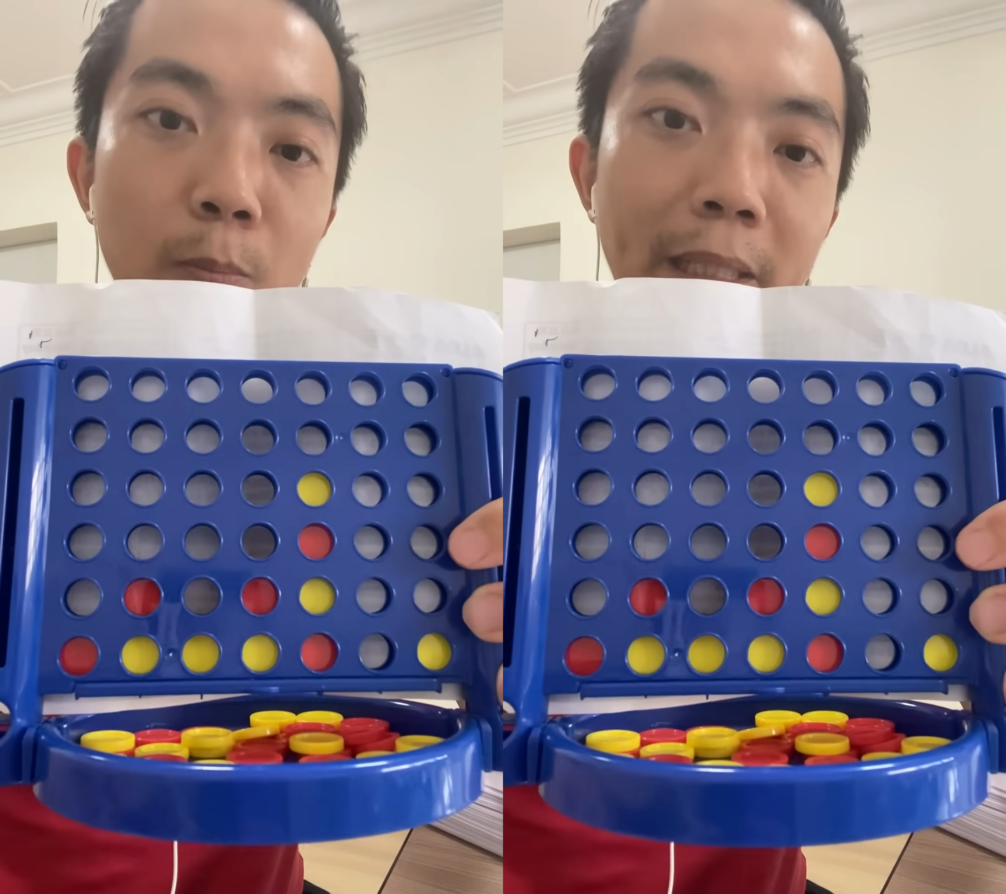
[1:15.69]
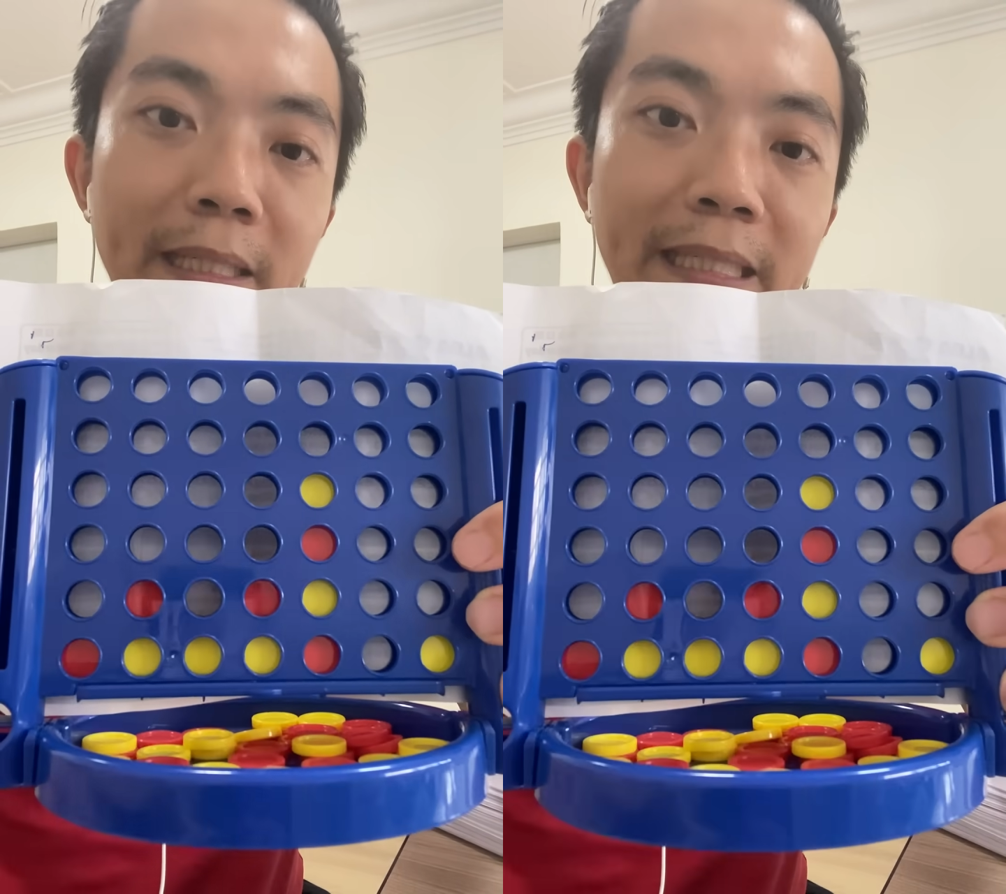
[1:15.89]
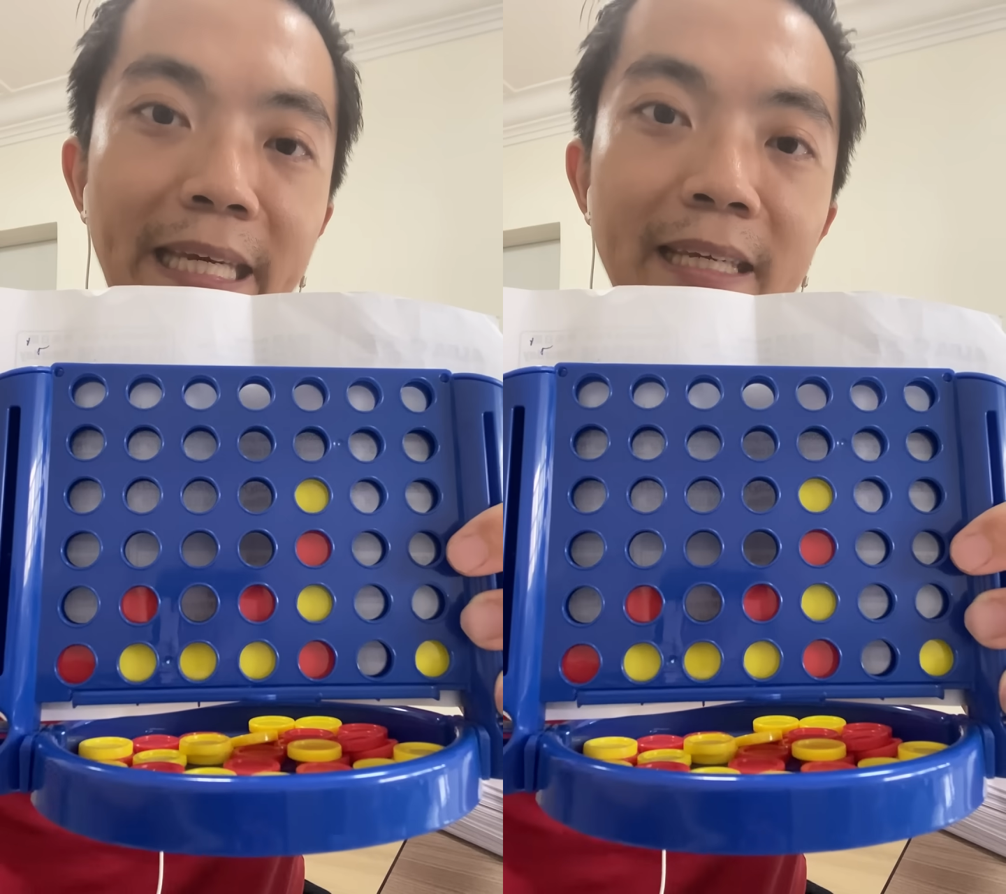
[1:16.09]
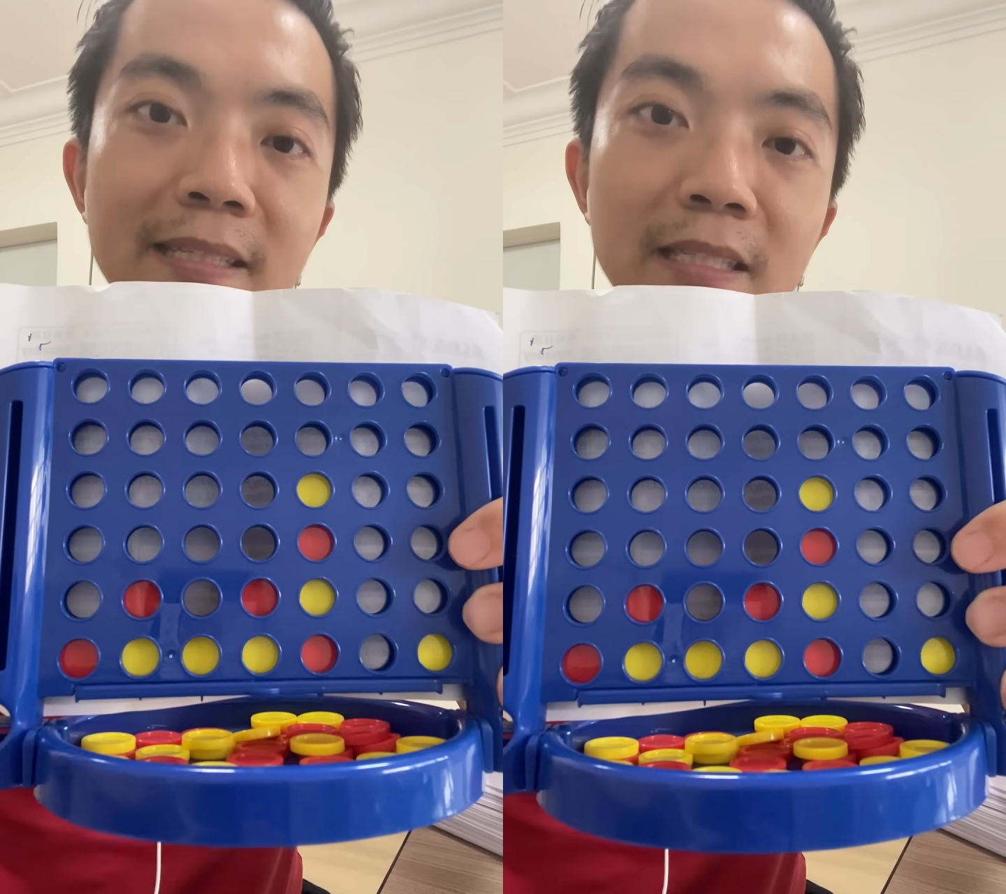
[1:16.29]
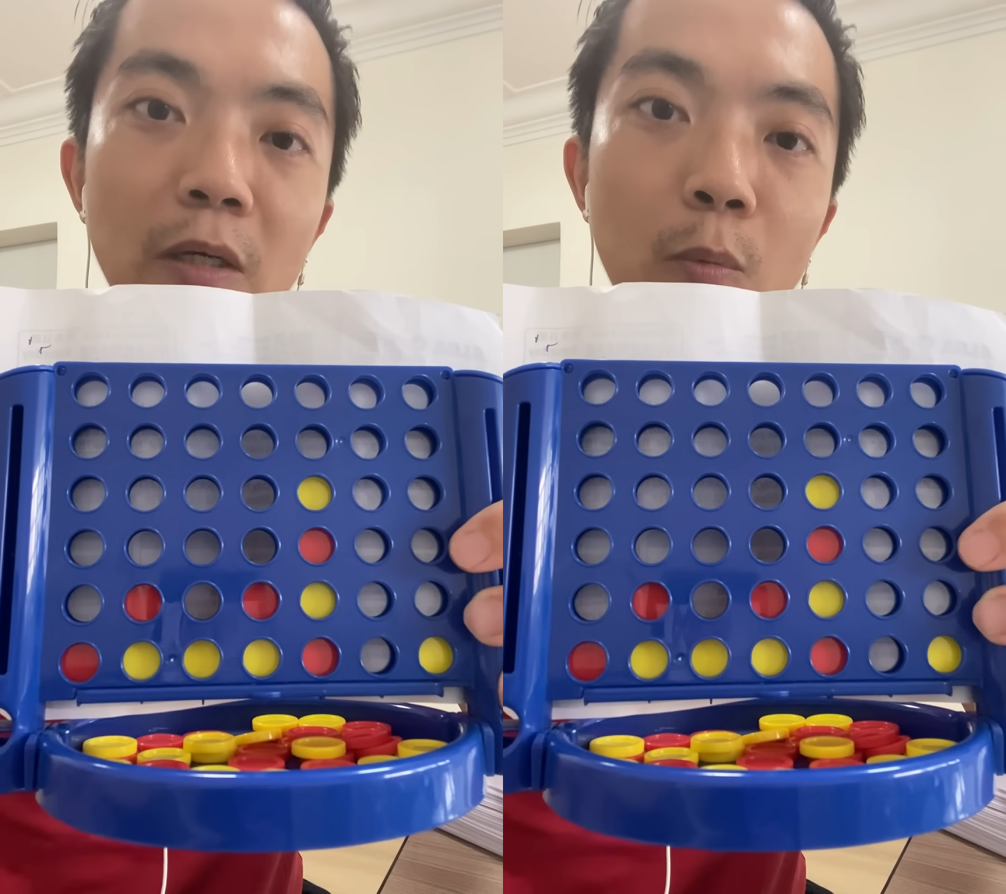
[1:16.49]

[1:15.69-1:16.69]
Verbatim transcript: player gains